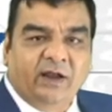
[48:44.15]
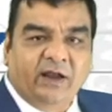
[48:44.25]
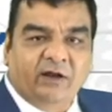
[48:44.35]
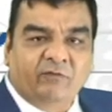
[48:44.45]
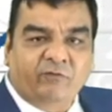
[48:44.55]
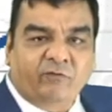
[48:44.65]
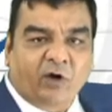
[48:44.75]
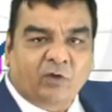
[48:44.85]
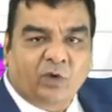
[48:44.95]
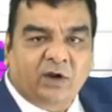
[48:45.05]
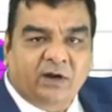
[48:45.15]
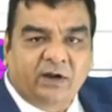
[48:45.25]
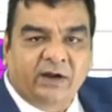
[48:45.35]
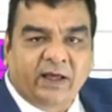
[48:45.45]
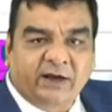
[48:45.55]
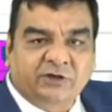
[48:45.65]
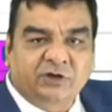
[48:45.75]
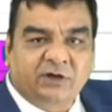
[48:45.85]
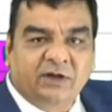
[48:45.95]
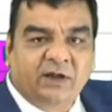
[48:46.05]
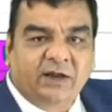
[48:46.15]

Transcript: in a forward direction,